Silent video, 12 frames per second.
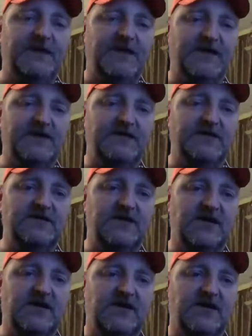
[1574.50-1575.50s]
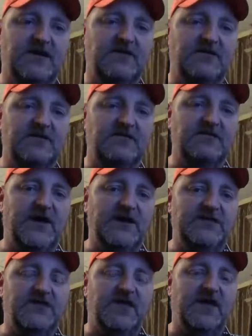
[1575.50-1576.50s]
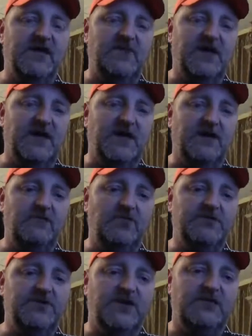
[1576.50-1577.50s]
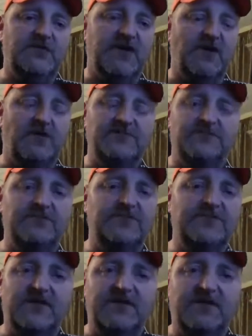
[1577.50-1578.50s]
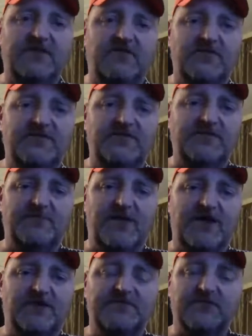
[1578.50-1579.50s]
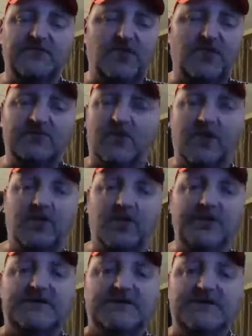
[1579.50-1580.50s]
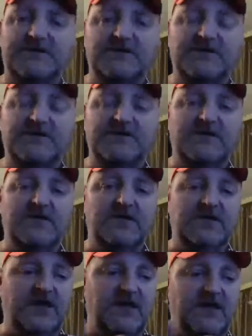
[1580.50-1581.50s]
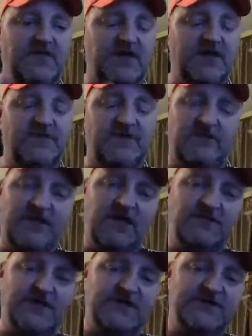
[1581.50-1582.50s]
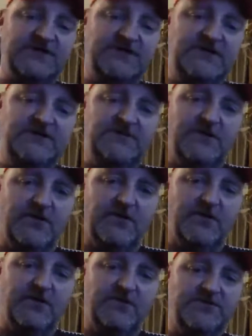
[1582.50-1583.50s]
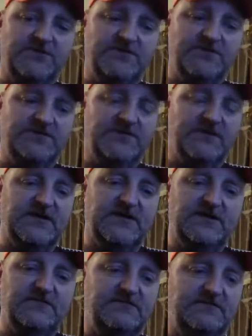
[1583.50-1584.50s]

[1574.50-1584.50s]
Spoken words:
and by the time I was heading back home, it's almost like only 6 miles, and the roads were all clear. And by the time I got back to Deansboro, which is like